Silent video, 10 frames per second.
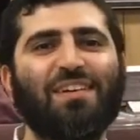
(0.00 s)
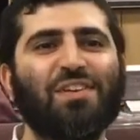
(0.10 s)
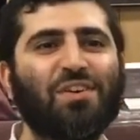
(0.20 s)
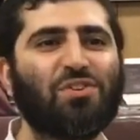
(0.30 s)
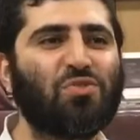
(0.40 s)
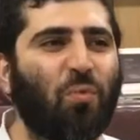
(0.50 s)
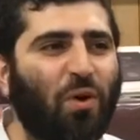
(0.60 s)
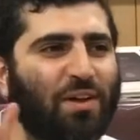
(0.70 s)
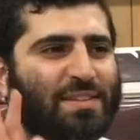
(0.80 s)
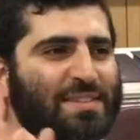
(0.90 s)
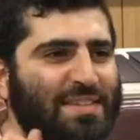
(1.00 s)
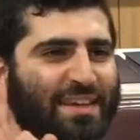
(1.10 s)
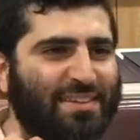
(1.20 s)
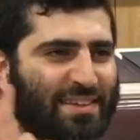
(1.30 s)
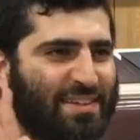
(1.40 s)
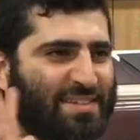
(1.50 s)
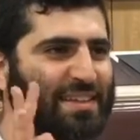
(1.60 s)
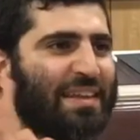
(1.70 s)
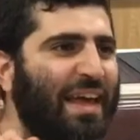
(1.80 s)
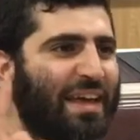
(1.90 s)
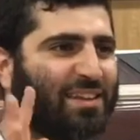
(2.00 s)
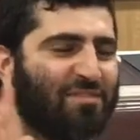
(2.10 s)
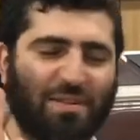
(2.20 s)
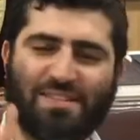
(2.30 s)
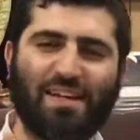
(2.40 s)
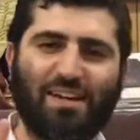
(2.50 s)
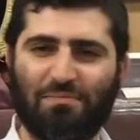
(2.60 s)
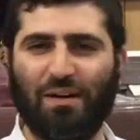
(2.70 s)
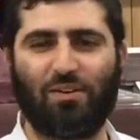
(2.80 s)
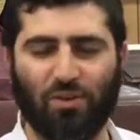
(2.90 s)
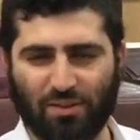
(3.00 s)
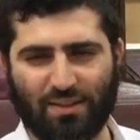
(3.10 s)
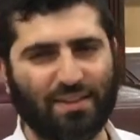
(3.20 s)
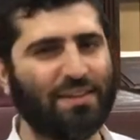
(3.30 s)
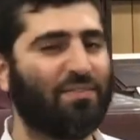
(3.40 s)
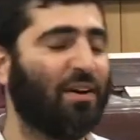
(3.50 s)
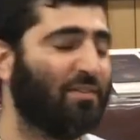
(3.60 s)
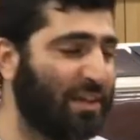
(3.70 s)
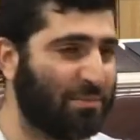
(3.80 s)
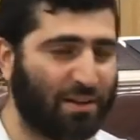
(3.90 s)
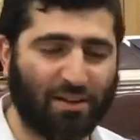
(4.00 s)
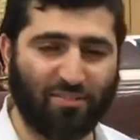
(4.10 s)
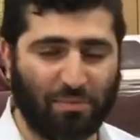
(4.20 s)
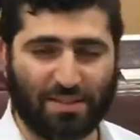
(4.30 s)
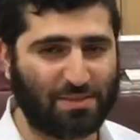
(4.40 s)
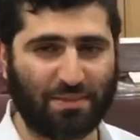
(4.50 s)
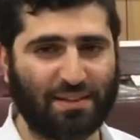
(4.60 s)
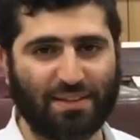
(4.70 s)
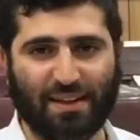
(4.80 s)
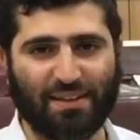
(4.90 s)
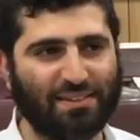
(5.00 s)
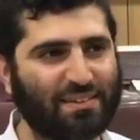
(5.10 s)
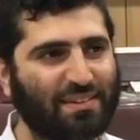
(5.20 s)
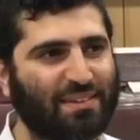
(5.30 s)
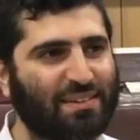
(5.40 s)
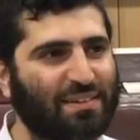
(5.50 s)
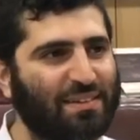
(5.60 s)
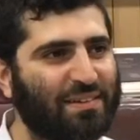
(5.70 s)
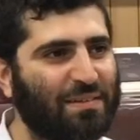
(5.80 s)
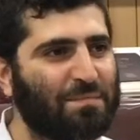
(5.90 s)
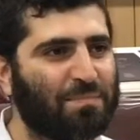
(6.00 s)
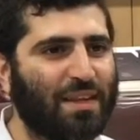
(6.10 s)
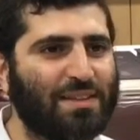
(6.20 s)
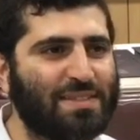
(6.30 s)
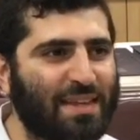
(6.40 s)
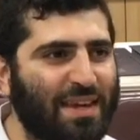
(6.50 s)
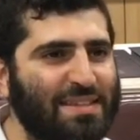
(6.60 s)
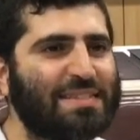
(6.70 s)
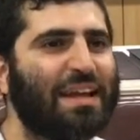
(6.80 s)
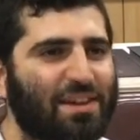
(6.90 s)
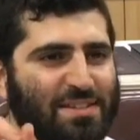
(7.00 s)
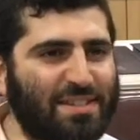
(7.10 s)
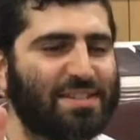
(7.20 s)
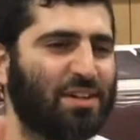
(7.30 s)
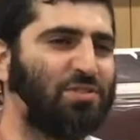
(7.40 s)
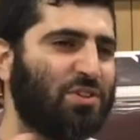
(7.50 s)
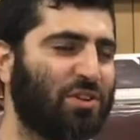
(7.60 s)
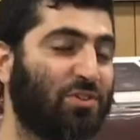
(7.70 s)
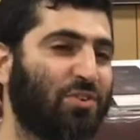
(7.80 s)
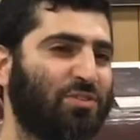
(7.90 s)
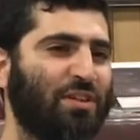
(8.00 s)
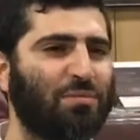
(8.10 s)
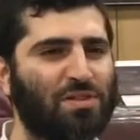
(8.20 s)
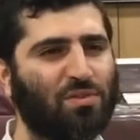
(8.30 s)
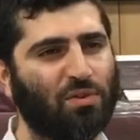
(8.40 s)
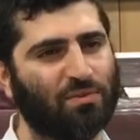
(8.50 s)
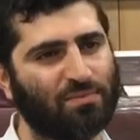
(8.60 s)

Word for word: There is one sentence in the end of Masechet Makot, I think Daf Chav Gimel, Chav Bet, something like that, that says there are 613 mitzvot.